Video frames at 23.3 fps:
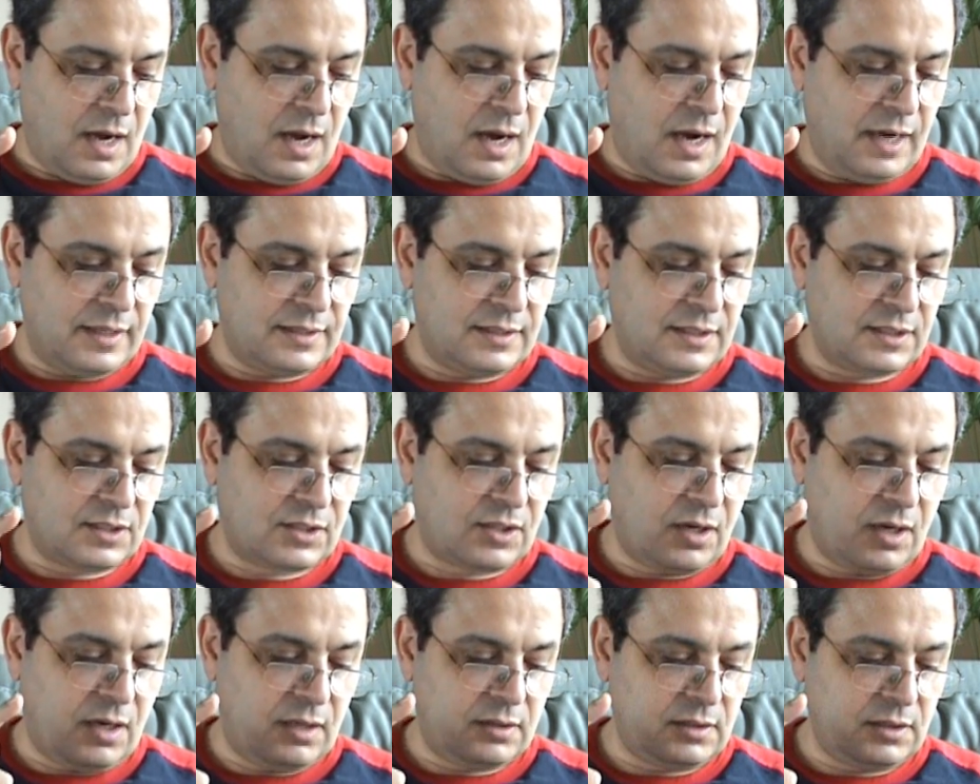I
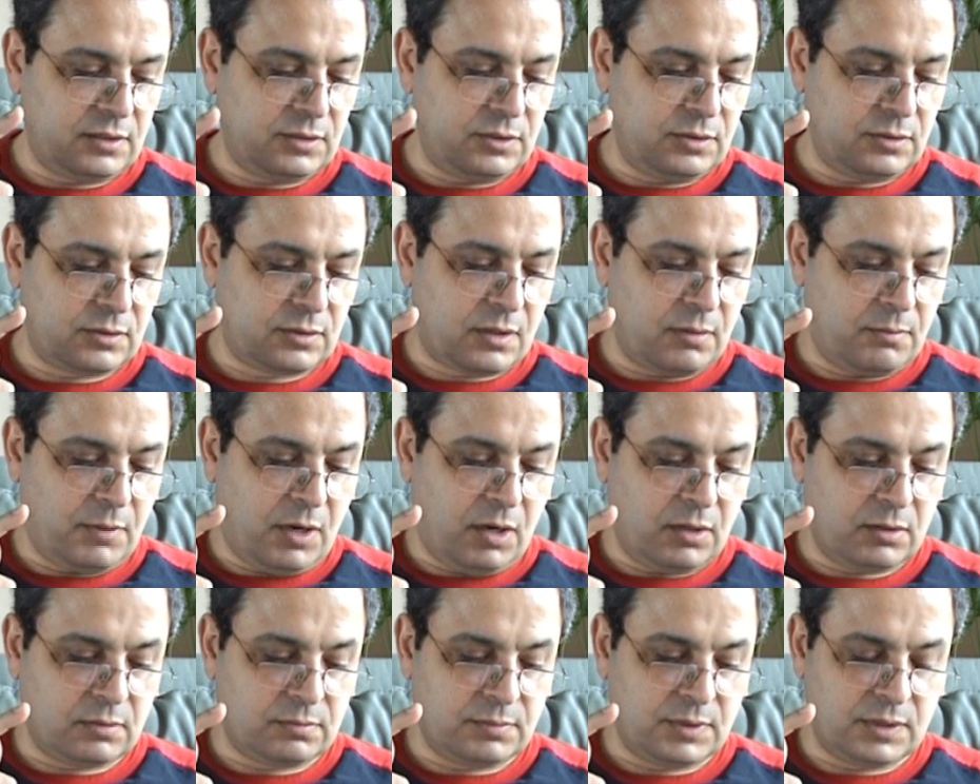discarded your
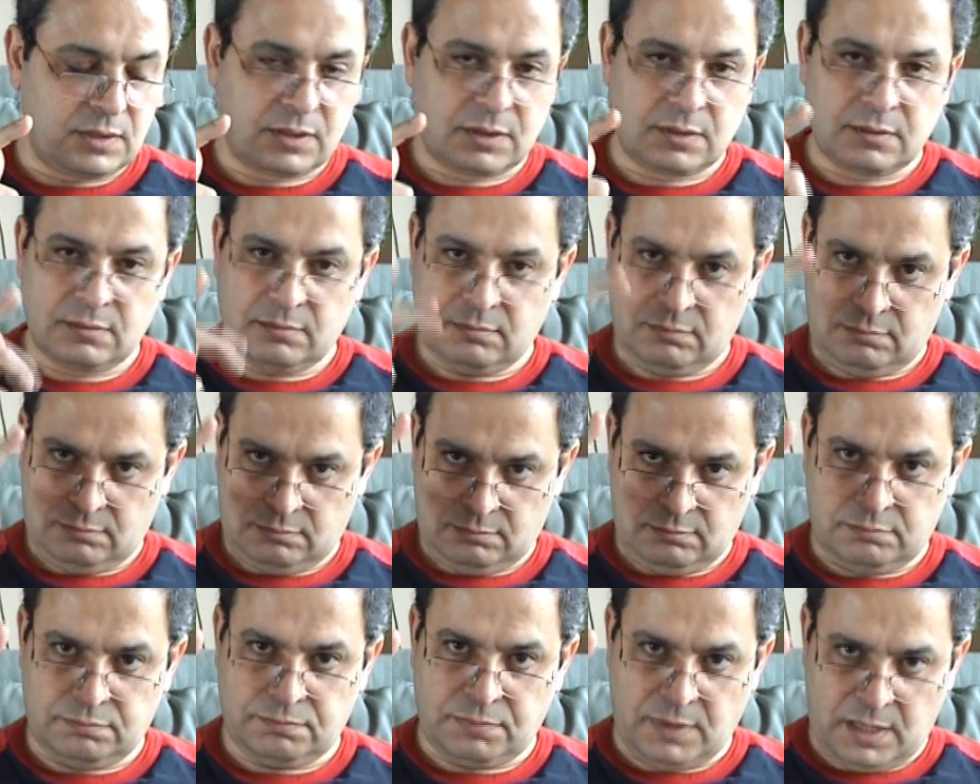commandments
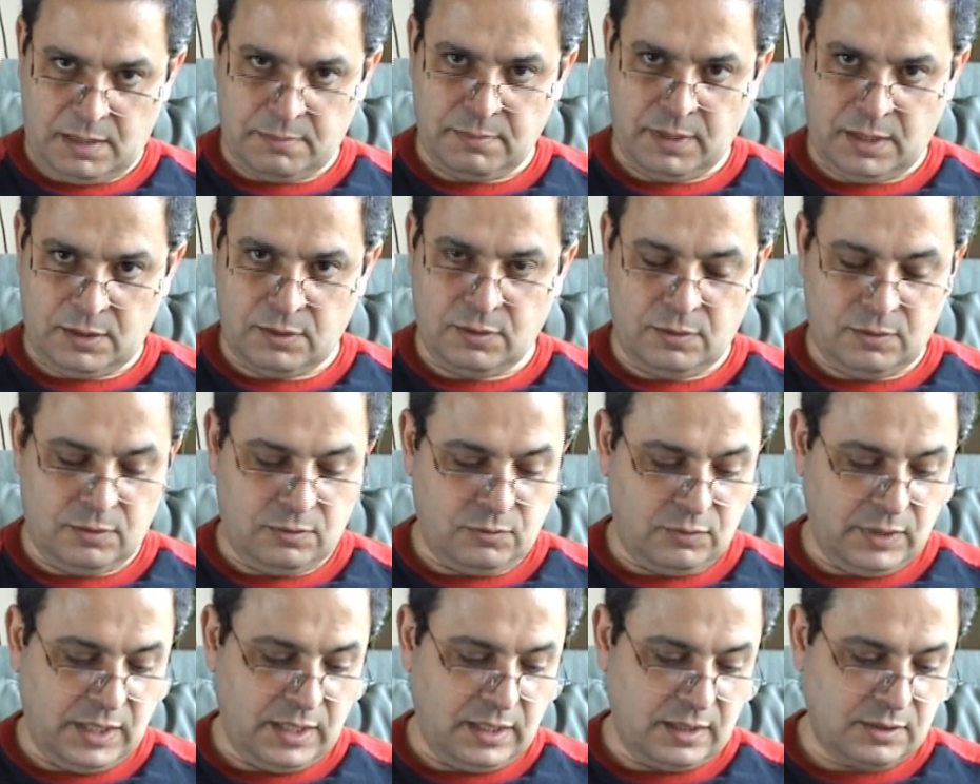by my
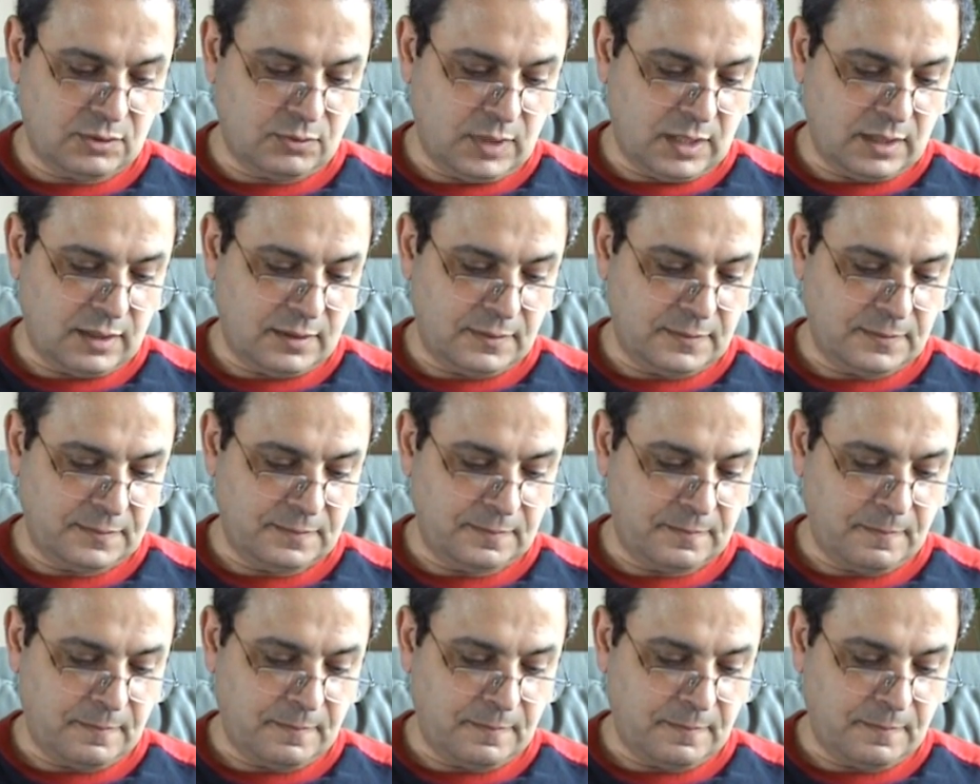own will as well.